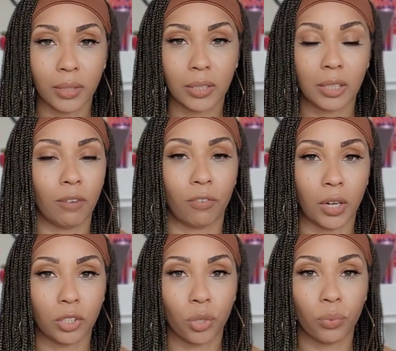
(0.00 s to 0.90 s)
it's
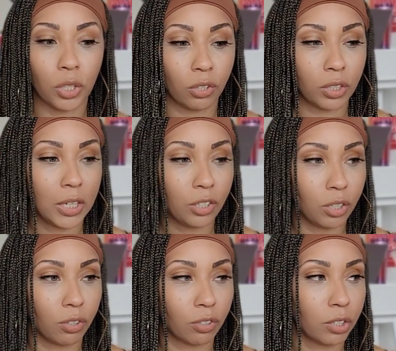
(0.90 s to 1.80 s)
different. So, when you're teaching
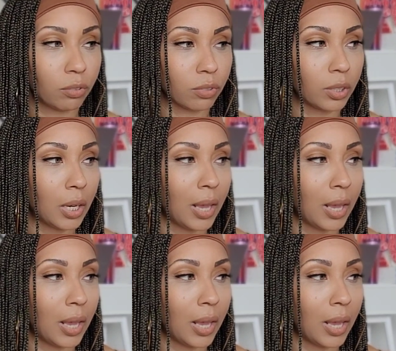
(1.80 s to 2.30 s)
your children,